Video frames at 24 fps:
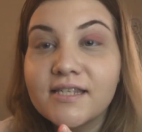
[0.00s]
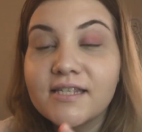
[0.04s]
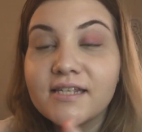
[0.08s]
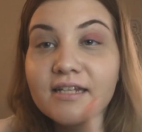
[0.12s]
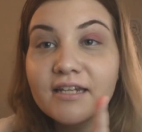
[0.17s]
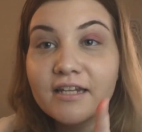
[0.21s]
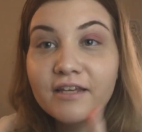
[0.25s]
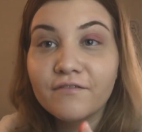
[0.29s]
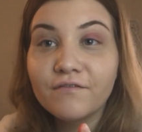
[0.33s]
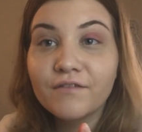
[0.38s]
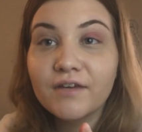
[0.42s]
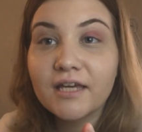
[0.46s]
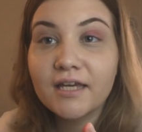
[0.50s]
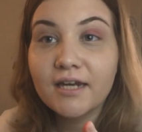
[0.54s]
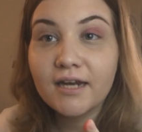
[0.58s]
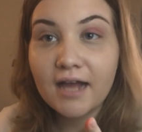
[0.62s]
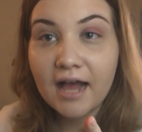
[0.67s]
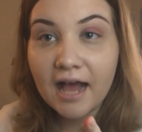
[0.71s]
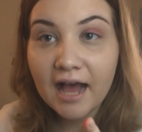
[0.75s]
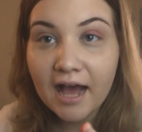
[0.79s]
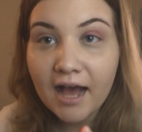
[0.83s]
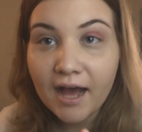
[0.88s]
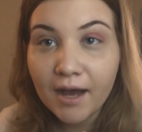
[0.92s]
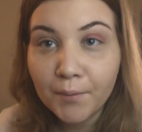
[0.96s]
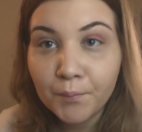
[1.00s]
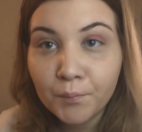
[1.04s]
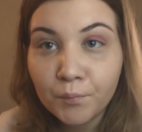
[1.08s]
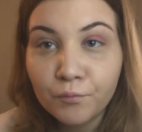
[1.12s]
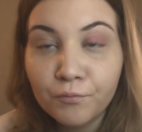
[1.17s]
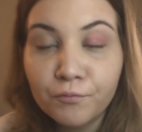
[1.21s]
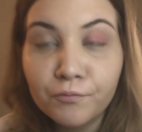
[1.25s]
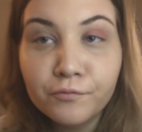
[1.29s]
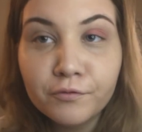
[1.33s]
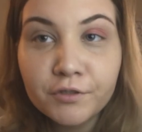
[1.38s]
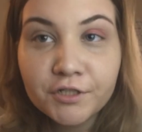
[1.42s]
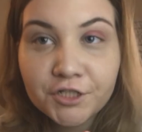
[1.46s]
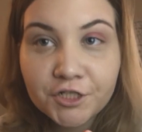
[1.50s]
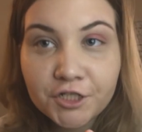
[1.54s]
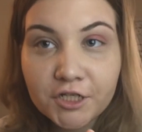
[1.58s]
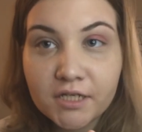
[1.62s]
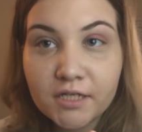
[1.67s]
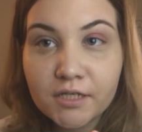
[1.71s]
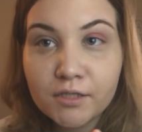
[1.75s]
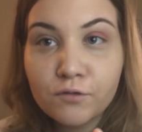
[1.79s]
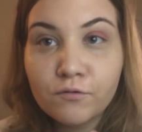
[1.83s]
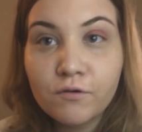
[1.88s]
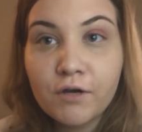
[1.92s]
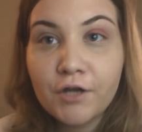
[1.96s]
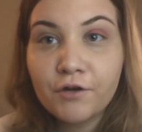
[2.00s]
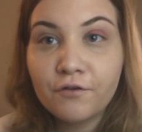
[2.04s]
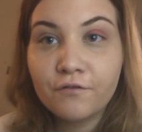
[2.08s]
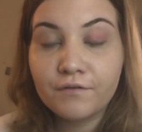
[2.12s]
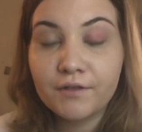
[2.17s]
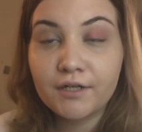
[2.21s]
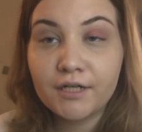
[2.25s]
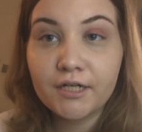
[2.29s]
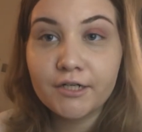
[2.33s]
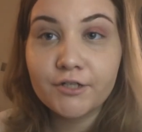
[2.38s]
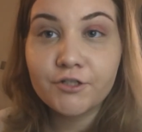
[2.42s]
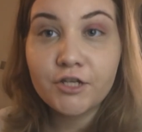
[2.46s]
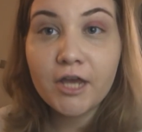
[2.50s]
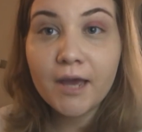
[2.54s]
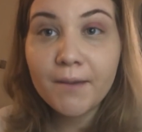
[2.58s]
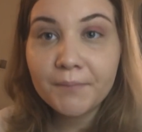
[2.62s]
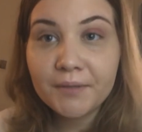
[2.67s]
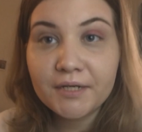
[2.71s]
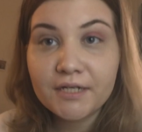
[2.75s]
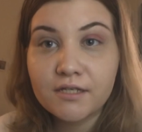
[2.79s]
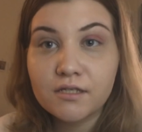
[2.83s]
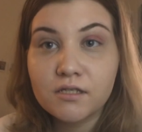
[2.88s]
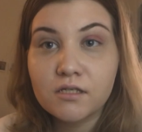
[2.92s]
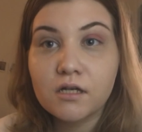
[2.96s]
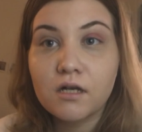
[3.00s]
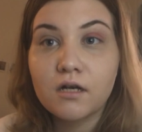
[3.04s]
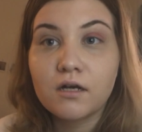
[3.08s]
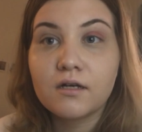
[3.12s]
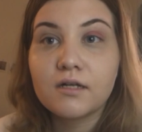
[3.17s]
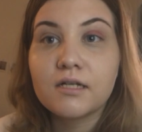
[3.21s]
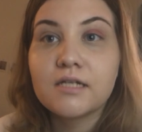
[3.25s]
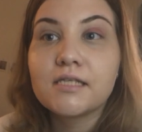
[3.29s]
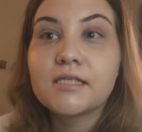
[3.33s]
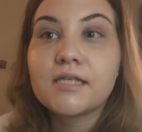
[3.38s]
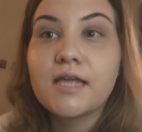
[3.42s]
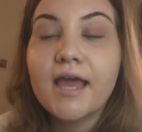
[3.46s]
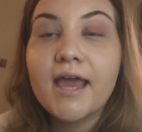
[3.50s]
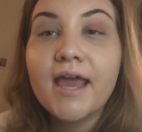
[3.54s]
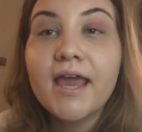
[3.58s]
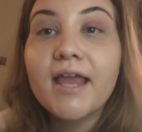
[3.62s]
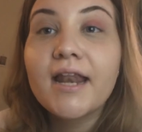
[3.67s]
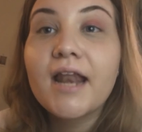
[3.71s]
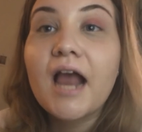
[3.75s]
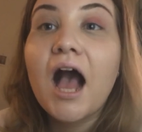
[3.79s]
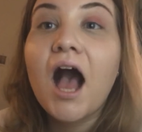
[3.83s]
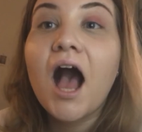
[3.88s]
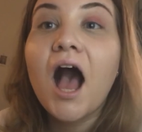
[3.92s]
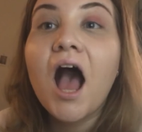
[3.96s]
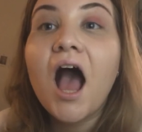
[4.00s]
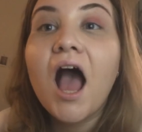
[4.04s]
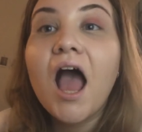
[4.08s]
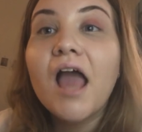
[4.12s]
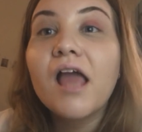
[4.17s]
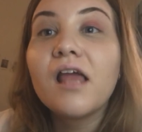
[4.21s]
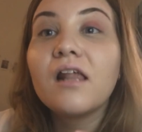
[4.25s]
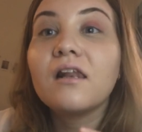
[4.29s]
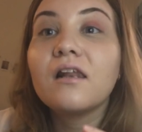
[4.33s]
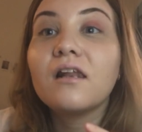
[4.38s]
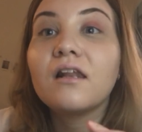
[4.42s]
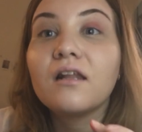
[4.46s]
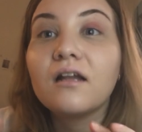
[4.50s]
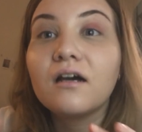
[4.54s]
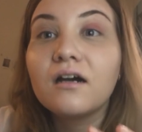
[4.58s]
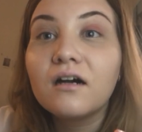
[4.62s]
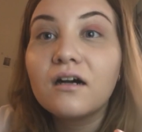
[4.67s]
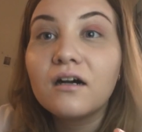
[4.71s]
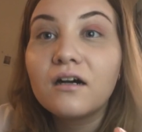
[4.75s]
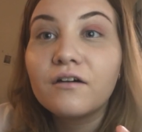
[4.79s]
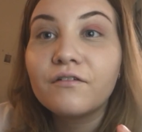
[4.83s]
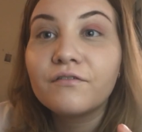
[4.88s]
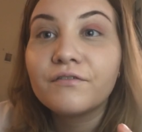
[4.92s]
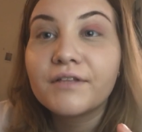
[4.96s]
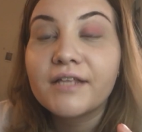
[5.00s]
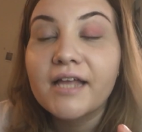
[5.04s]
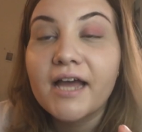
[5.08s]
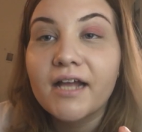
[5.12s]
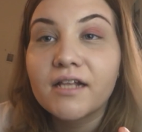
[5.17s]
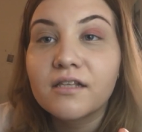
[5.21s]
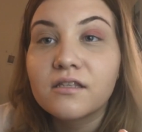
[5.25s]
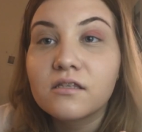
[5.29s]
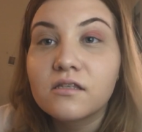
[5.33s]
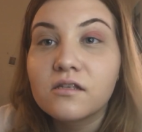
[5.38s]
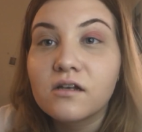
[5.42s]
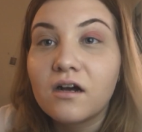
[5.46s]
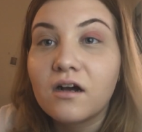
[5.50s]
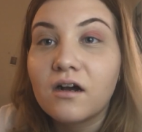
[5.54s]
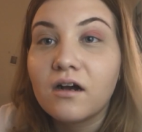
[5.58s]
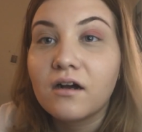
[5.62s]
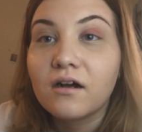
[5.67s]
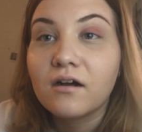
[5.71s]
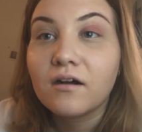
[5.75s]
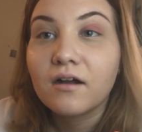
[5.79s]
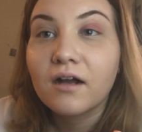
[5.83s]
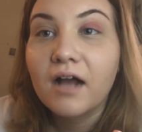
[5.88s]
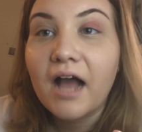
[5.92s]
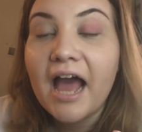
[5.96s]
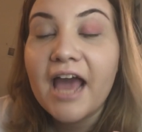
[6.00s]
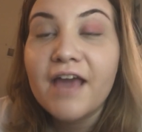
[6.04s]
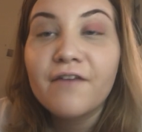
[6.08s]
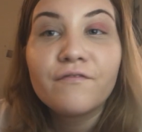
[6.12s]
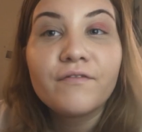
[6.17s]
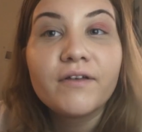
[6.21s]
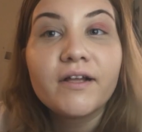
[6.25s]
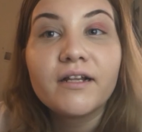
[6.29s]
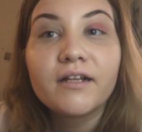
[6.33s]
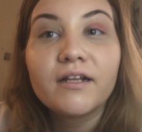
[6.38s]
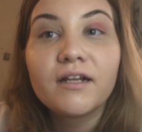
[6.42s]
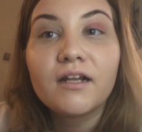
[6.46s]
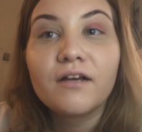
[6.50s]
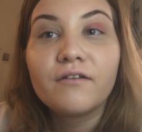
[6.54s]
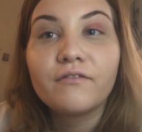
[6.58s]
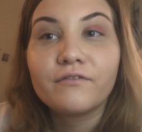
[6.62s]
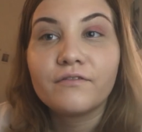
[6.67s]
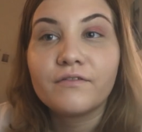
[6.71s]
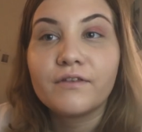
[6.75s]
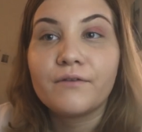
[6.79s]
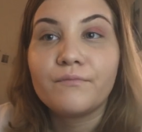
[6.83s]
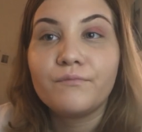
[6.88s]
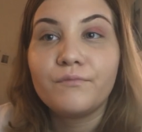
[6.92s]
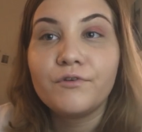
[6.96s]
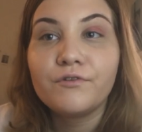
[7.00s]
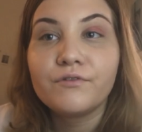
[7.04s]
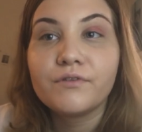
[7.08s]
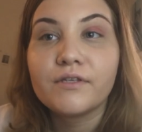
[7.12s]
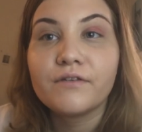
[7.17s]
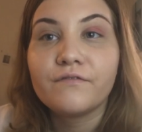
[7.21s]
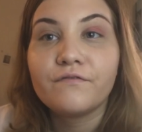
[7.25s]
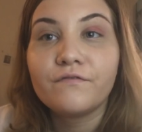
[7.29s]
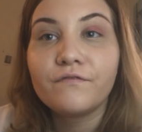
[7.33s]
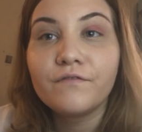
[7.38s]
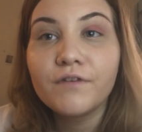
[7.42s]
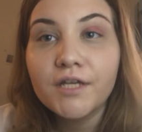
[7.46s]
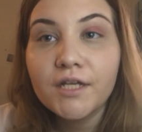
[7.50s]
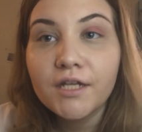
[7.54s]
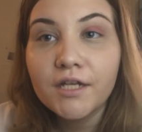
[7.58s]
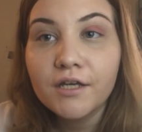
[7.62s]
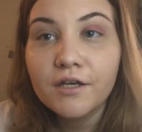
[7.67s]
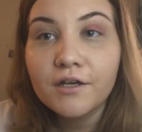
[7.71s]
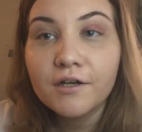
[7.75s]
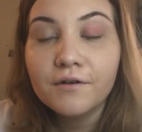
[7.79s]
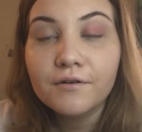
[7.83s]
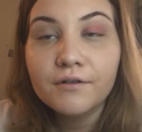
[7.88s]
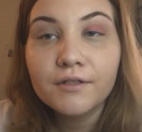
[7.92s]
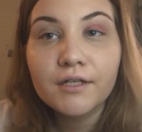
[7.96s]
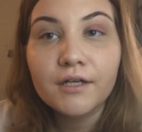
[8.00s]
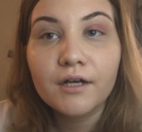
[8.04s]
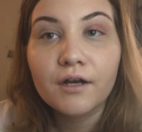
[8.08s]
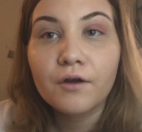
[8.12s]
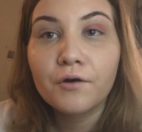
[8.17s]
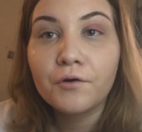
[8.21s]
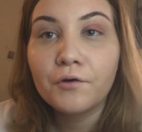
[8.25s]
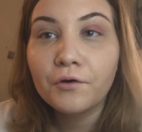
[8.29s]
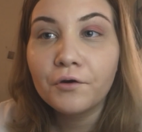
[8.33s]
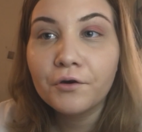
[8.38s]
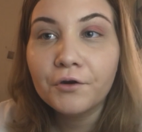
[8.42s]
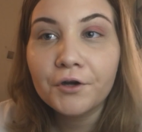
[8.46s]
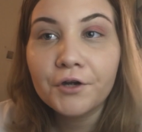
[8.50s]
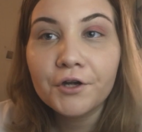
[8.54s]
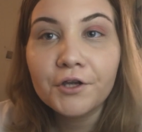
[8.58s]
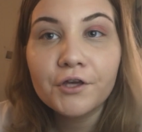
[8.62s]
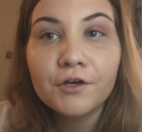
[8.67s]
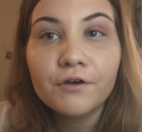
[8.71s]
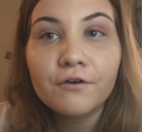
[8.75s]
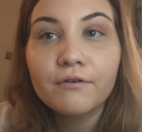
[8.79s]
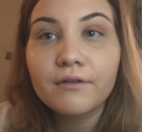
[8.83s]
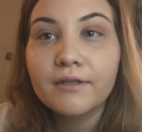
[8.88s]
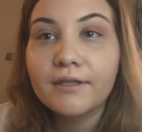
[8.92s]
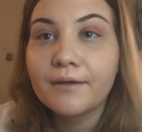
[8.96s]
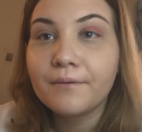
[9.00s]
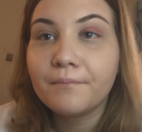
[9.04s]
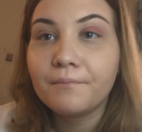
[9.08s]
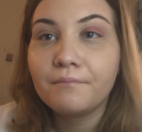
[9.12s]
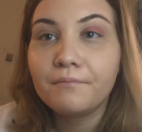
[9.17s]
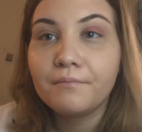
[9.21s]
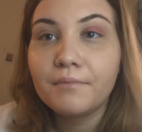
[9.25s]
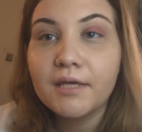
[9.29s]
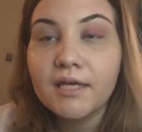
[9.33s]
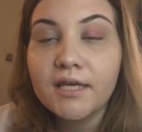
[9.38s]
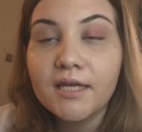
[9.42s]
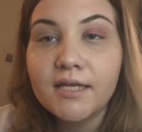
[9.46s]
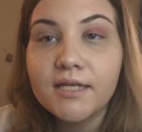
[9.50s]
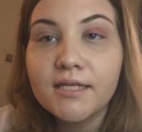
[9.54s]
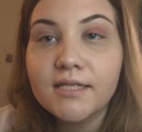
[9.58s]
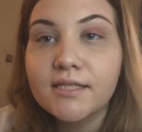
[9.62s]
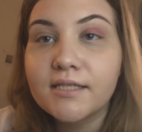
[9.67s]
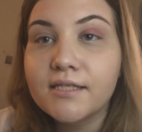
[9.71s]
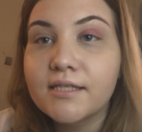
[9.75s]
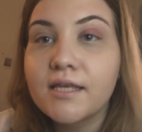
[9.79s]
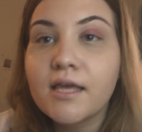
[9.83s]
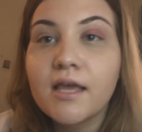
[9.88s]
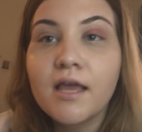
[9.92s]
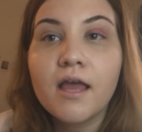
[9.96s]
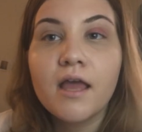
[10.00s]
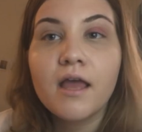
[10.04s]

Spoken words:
Living It Up, which is one of their Japanese songs, and I love that song. I fell in love with the music video, the choreo, the beats,